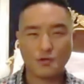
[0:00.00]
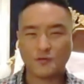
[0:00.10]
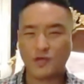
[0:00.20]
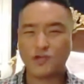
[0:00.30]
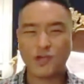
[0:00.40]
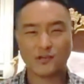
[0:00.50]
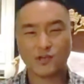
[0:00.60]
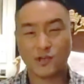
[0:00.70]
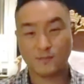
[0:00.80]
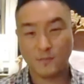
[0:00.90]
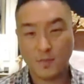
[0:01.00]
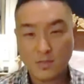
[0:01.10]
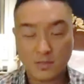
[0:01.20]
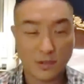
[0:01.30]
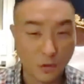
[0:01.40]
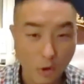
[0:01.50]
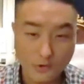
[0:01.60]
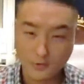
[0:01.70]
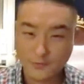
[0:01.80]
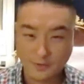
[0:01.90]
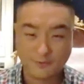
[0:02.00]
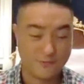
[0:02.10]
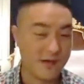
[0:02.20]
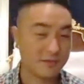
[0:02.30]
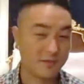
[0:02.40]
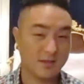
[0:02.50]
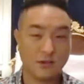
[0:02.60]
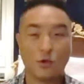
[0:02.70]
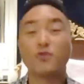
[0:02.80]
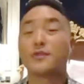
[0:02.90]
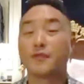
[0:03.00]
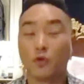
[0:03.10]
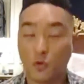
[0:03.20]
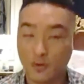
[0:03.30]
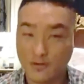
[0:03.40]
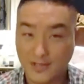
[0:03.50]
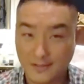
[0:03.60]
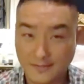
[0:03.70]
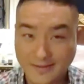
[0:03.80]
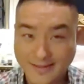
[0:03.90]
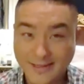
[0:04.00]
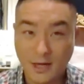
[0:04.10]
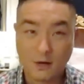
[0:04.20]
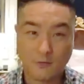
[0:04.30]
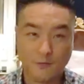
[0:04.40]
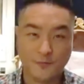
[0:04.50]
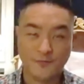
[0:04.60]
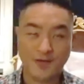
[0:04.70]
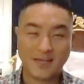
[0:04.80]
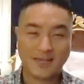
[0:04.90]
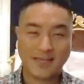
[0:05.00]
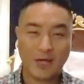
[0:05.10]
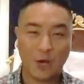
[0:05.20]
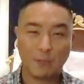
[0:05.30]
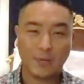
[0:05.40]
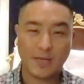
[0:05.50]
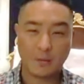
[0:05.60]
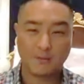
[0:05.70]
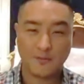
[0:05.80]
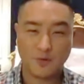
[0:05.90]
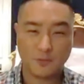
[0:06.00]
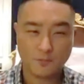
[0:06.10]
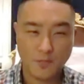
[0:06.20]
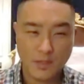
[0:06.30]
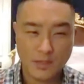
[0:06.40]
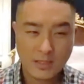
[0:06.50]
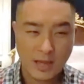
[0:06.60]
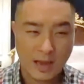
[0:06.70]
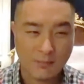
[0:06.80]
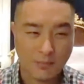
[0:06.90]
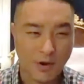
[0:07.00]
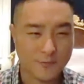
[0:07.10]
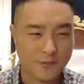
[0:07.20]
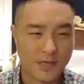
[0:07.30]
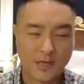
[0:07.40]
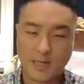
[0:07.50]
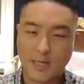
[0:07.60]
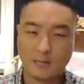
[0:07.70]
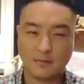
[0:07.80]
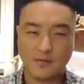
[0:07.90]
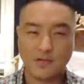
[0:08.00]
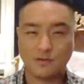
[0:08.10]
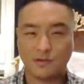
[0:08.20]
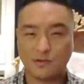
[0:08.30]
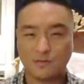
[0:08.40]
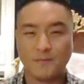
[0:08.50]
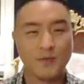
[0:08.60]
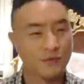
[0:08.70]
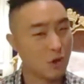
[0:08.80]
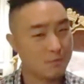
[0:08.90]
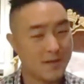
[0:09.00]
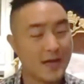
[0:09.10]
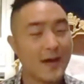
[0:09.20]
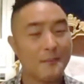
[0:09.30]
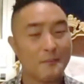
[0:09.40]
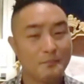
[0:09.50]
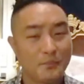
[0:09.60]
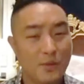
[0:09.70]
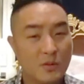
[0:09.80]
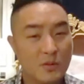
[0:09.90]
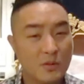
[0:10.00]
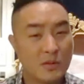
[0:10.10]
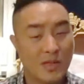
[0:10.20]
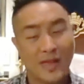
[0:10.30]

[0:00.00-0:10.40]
The doors of congestion, the doors of confinement, the doors of quarantine are finally opening up for you. I prophesy in the name of Jesus. It's opening up.